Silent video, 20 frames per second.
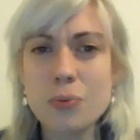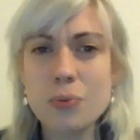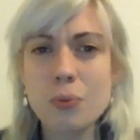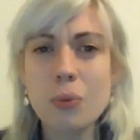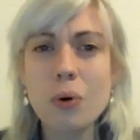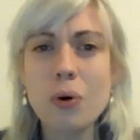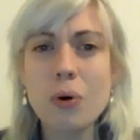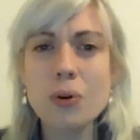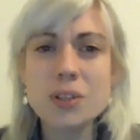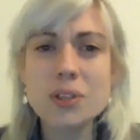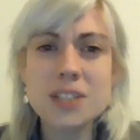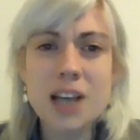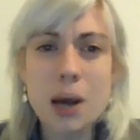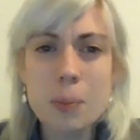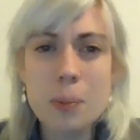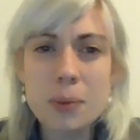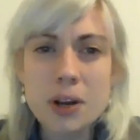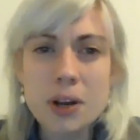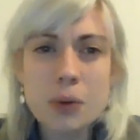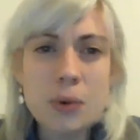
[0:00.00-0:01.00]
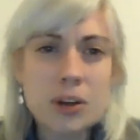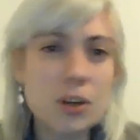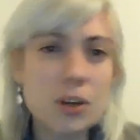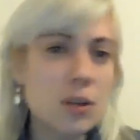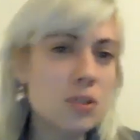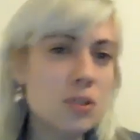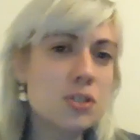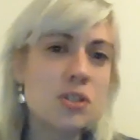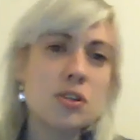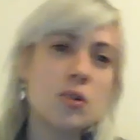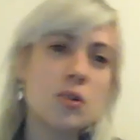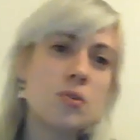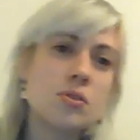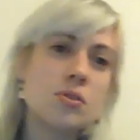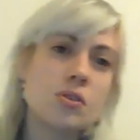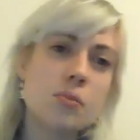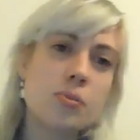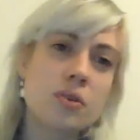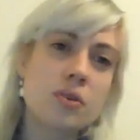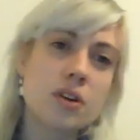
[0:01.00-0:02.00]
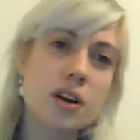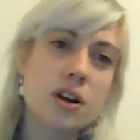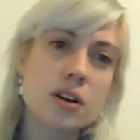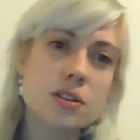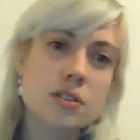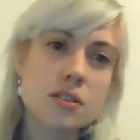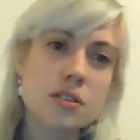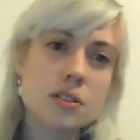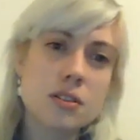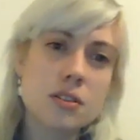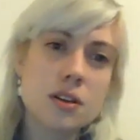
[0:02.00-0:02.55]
what's happening when users are using a product.